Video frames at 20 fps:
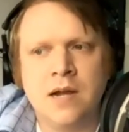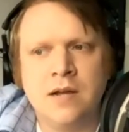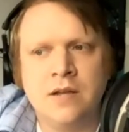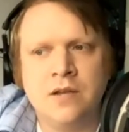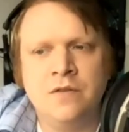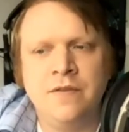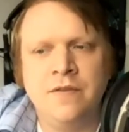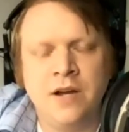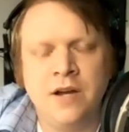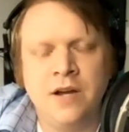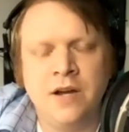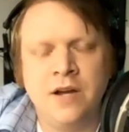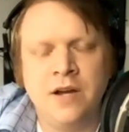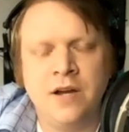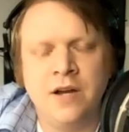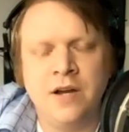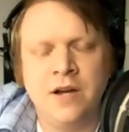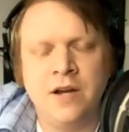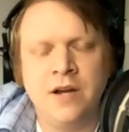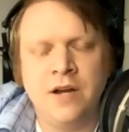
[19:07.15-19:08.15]
found
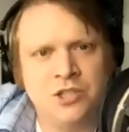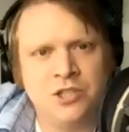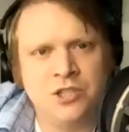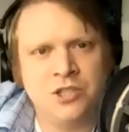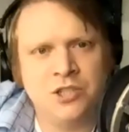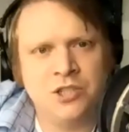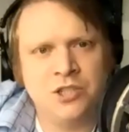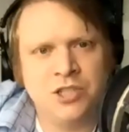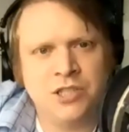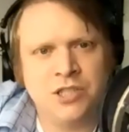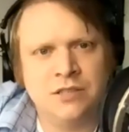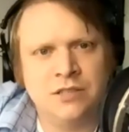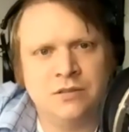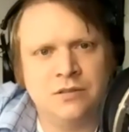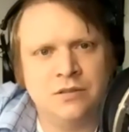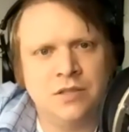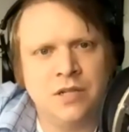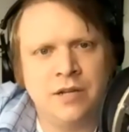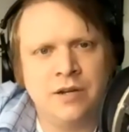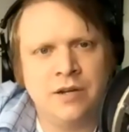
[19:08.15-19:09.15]
extremely challenging,
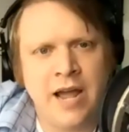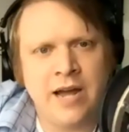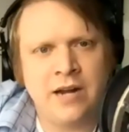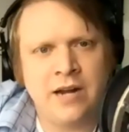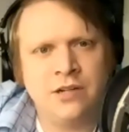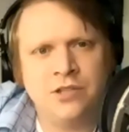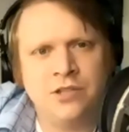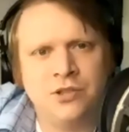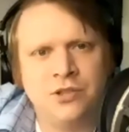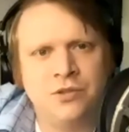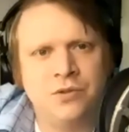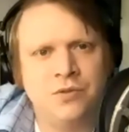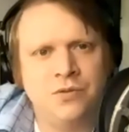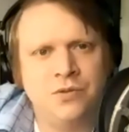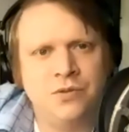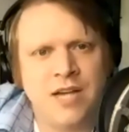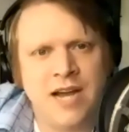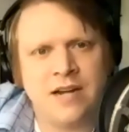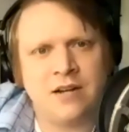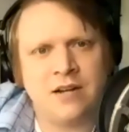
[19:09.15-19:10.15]
and how did you
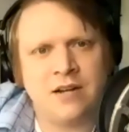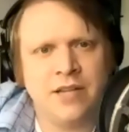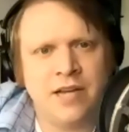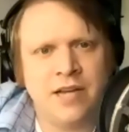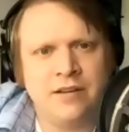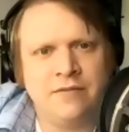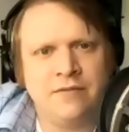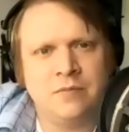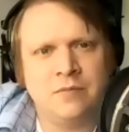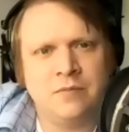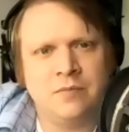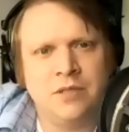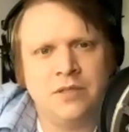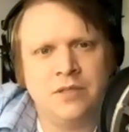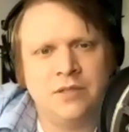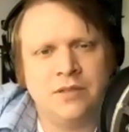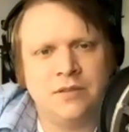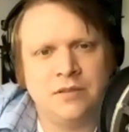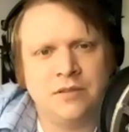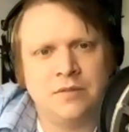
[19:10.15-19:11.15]
tackle that from a
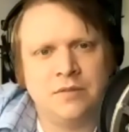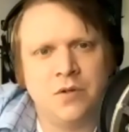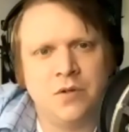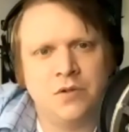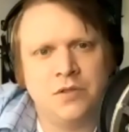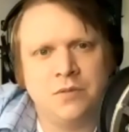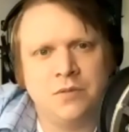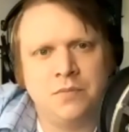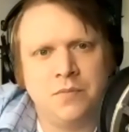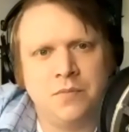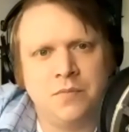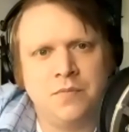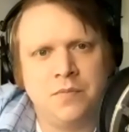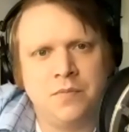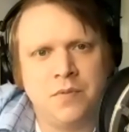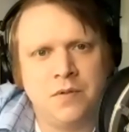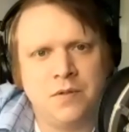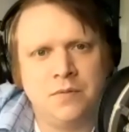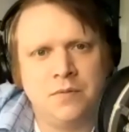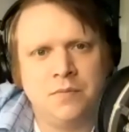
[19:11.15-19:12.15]
composing
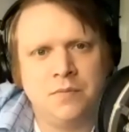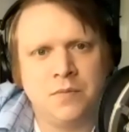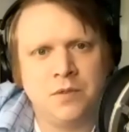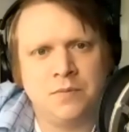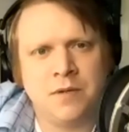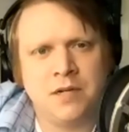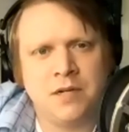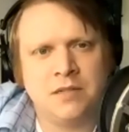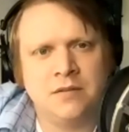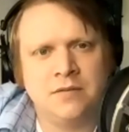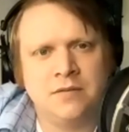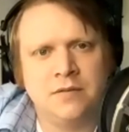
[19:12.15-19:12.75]
perspective?